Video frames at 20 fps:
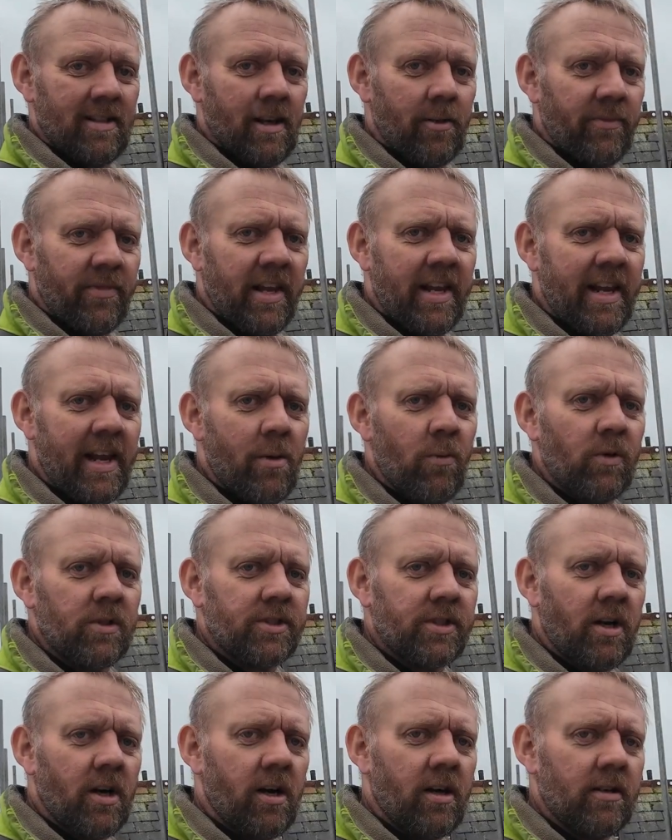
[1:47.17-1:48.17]
I'm thinking we'll
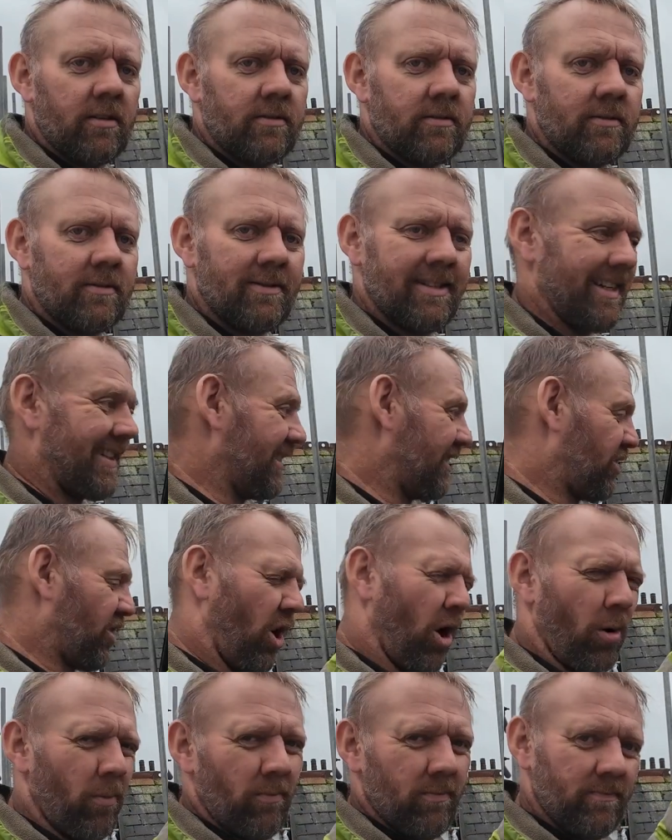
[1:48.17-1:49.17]
start at the
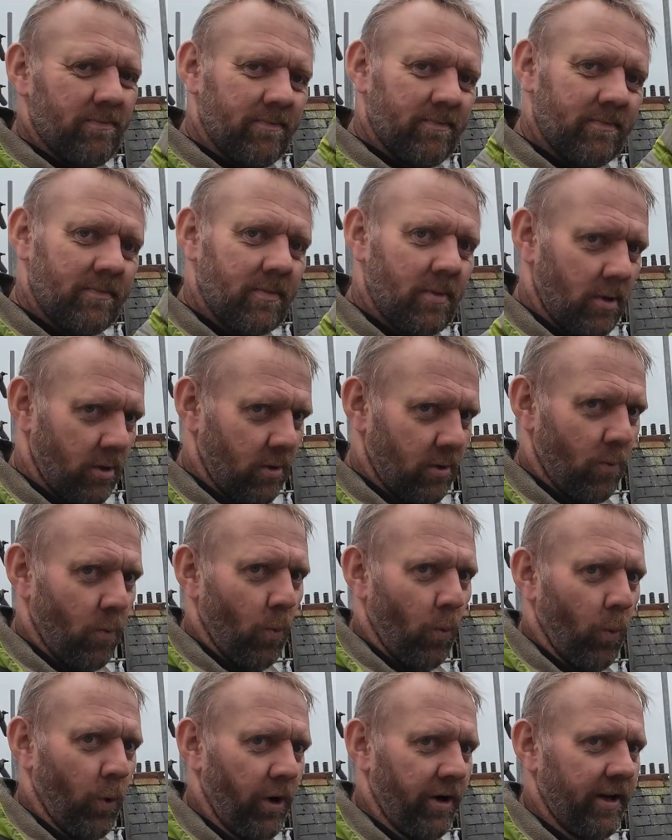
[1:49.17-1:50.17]
top,
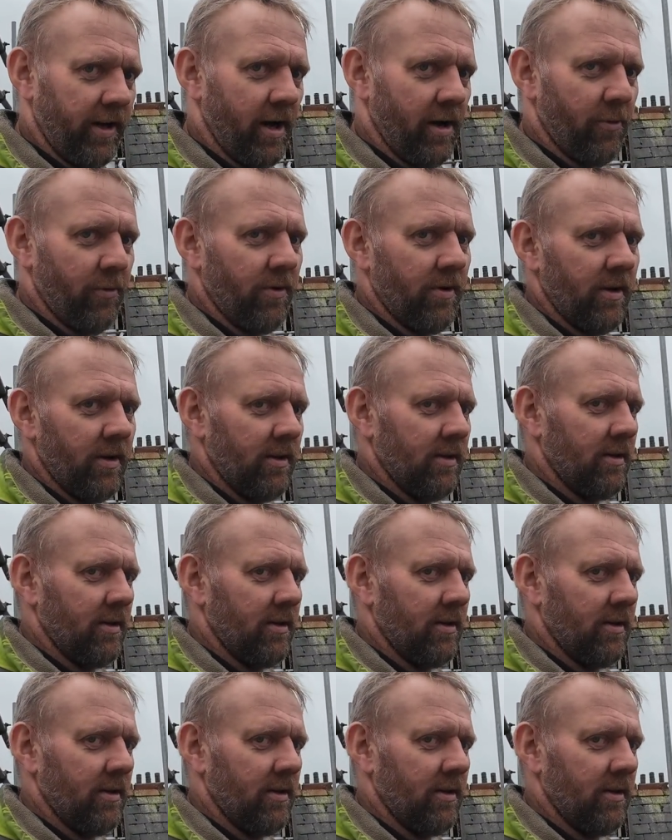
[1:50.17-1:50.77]
work down.